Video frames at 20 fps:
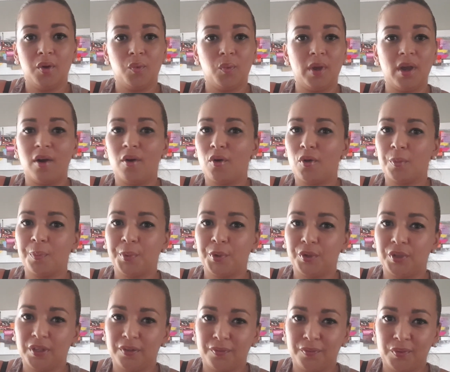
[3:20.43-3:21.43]
We are all
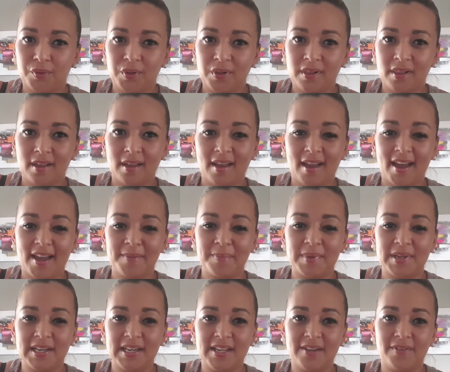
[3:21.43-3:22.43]
beautiful. I
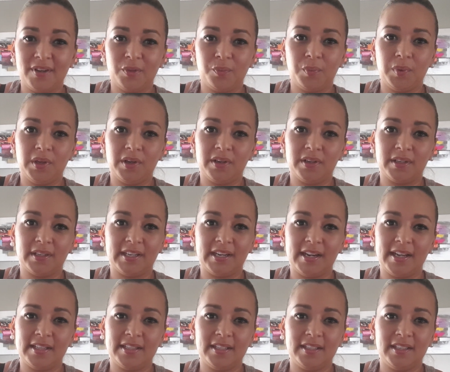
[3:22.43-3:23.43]
believe that we are
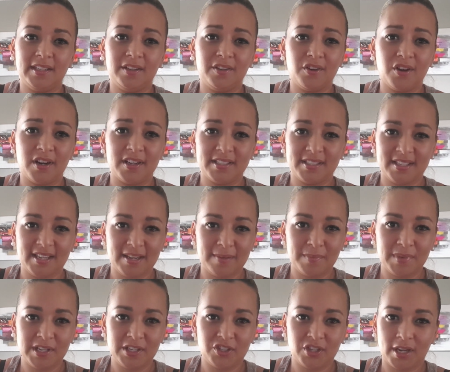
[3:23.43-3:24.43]
created in God's
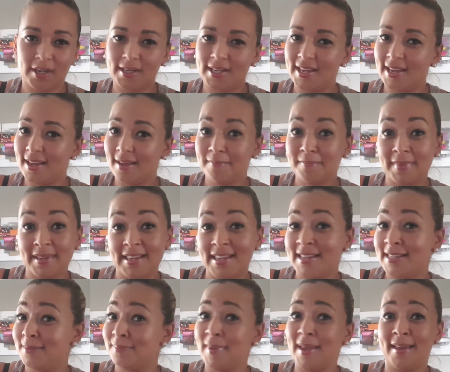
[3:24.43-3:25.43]
image, and
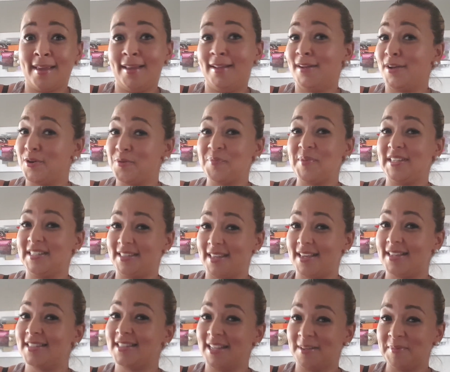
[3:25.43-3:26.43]
he is making no
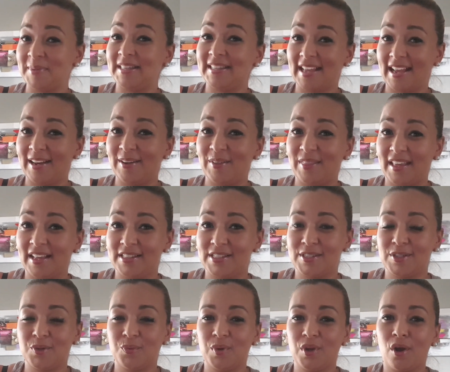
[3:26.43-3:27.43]
mistakes, let me tell you that.
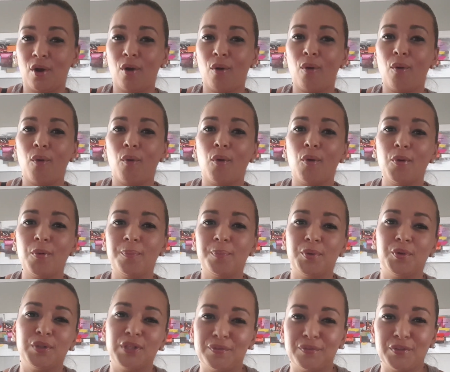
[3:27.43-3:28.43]
So we are all
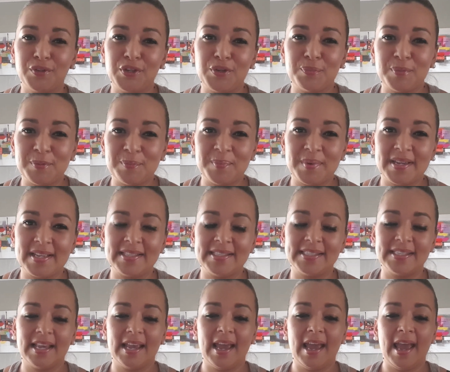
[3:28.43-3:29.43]
beautiful human
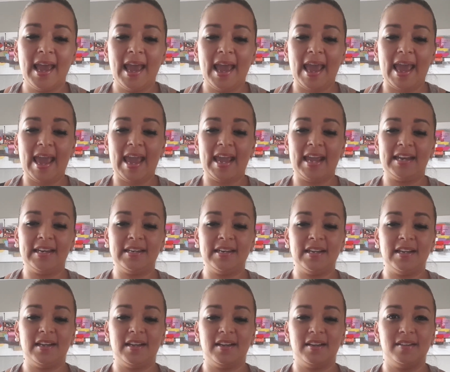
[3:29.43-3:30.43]
beings,
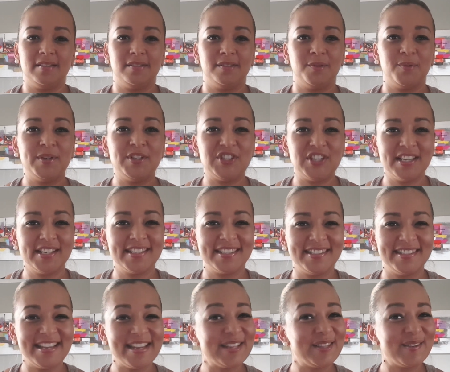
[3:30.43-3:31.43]
and we
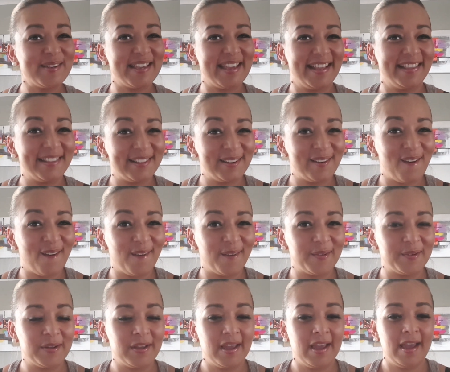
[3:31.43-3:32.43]
just need to get
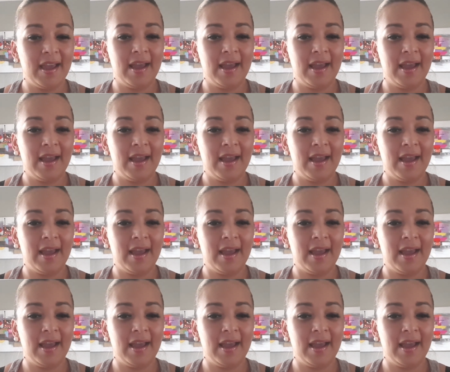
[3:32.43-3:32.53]
along.